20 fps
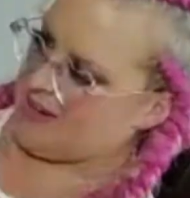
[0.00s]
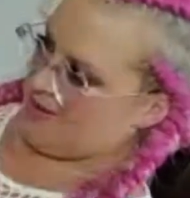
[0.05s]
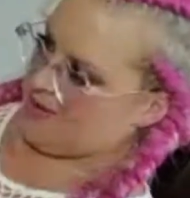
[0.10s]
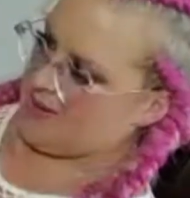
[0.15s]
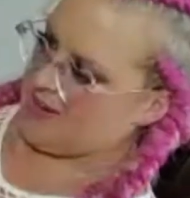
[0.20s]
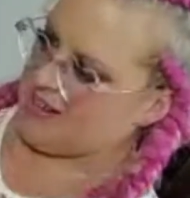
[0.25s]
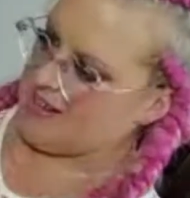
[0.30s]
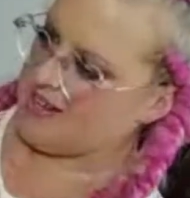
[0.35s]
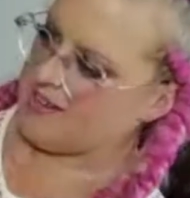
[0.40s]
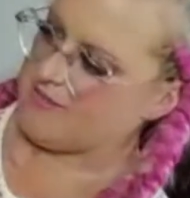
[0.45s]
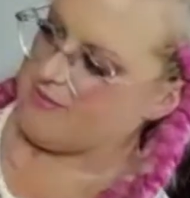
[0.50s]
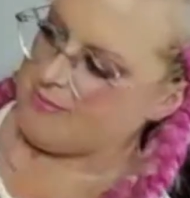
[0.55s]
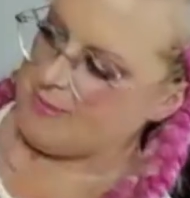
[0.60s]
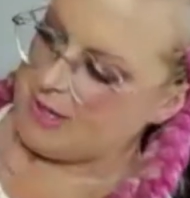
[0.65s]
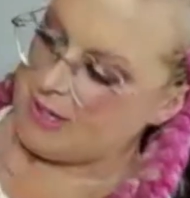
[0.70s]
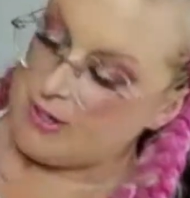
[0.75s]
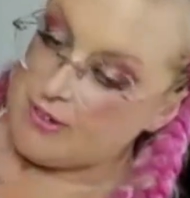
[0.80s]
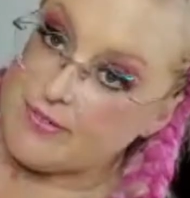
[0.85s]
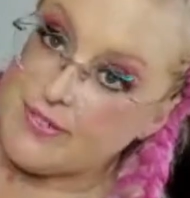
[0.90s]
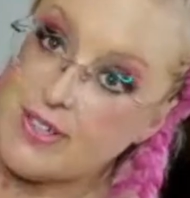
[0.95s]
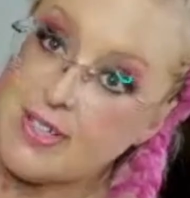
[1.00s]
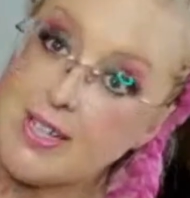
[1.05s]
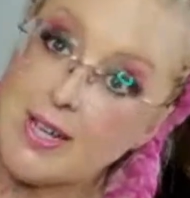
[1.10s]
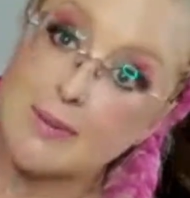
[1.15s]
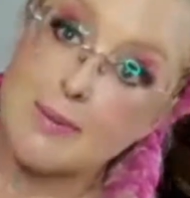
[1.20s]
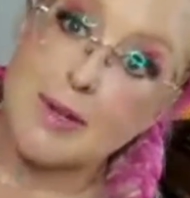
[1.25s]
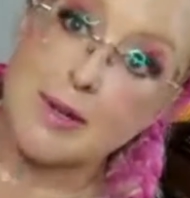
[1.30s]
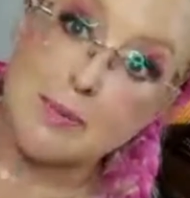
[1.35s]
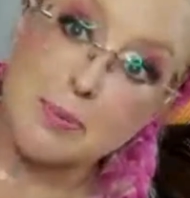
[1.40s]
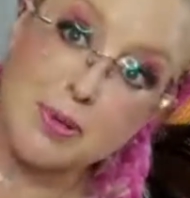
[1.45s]
I have my coffee.
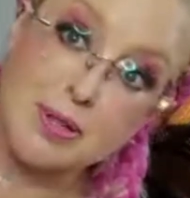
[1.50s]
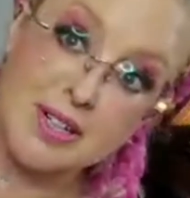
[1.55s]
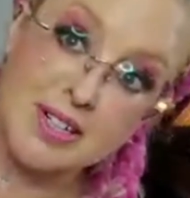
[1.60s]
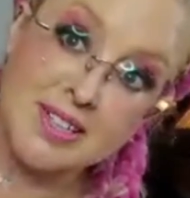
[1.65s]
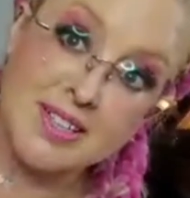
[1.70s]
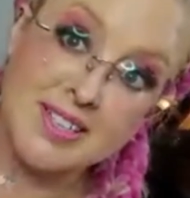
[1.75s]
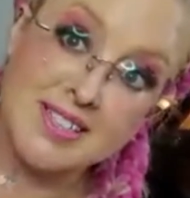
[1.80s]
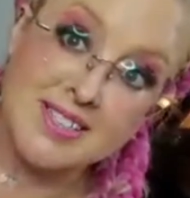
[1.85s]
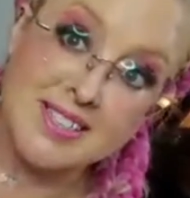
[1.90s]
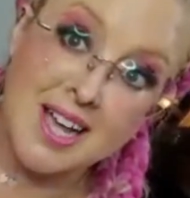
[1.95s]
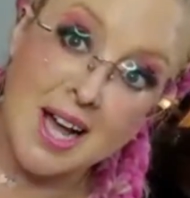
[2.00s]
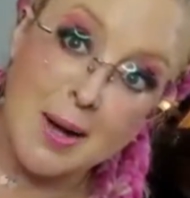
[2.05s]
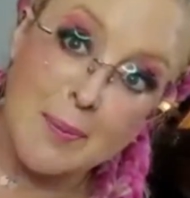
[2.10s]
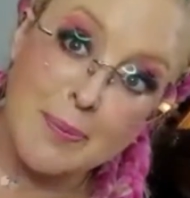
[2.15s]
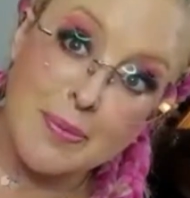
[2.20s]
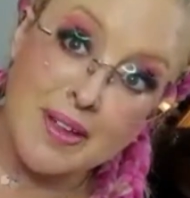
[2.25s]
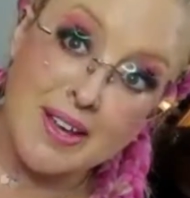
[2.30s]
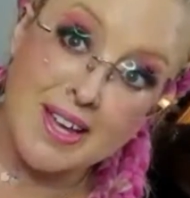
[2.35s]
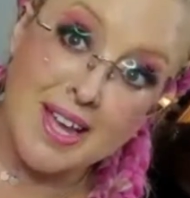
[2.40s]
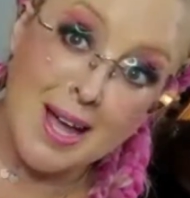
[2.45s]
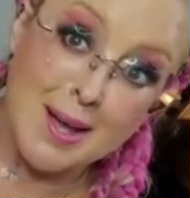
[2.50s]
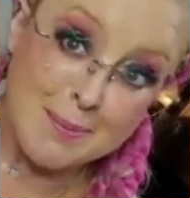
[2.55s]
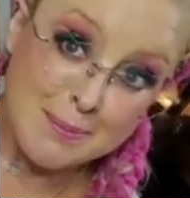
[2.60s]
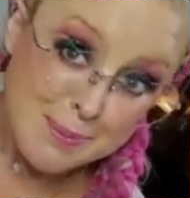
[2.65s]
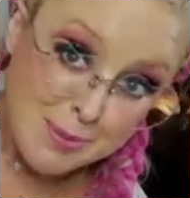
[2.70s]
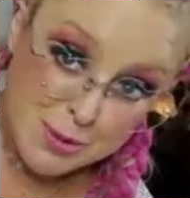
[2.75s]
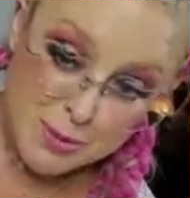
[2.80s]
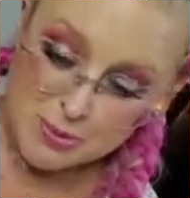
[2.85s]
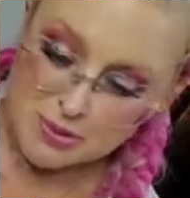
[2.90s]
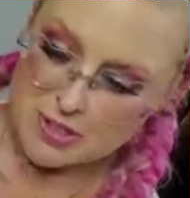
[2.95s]
I'm going to put it in this cup that
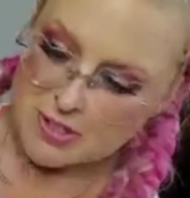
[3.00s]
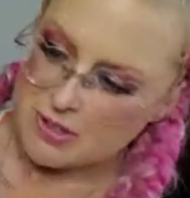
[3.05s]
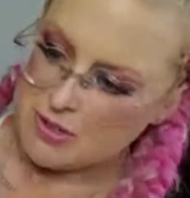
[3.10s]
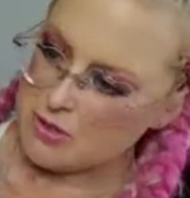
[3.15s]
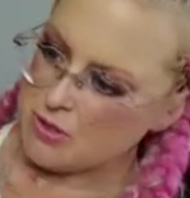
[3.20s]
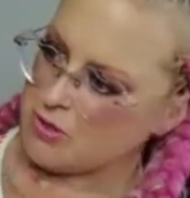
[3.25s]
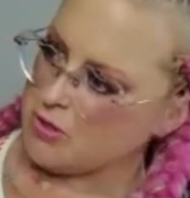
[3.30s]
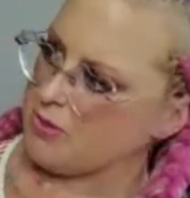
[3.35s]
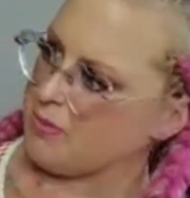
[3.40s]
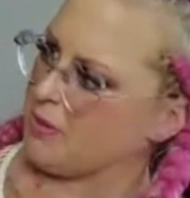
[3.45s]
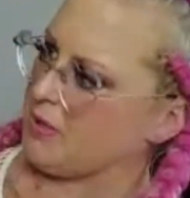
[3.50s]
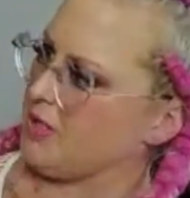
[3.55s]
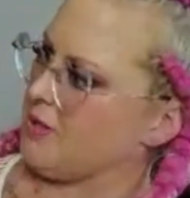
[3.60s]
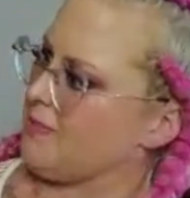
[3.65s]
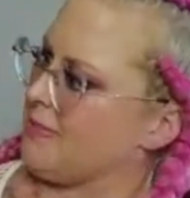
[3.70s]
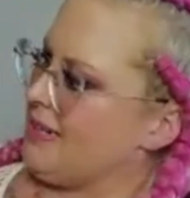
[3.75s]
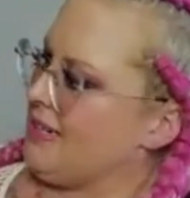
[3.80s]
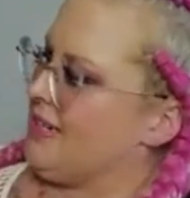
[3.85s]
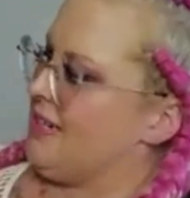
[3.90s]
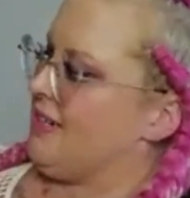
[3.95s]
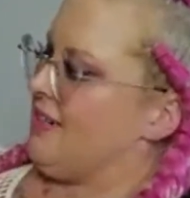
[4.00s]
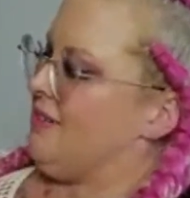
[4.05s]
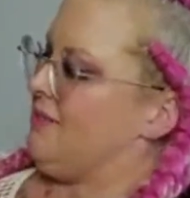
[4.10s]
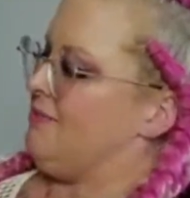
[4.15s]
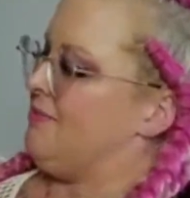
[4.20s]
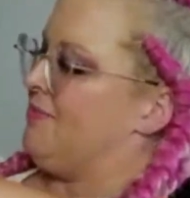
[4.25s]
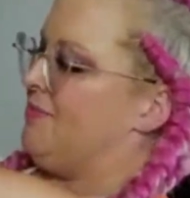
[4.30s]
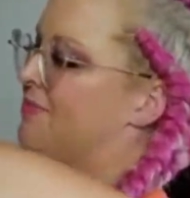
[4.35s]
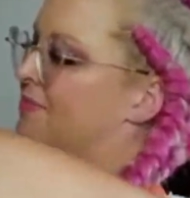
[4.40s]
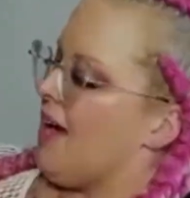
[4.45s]
comes with the NutriBullet
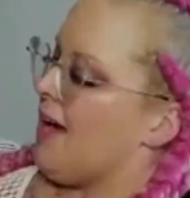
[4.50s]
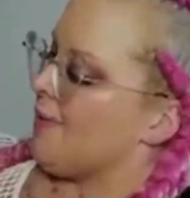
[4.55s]
blender.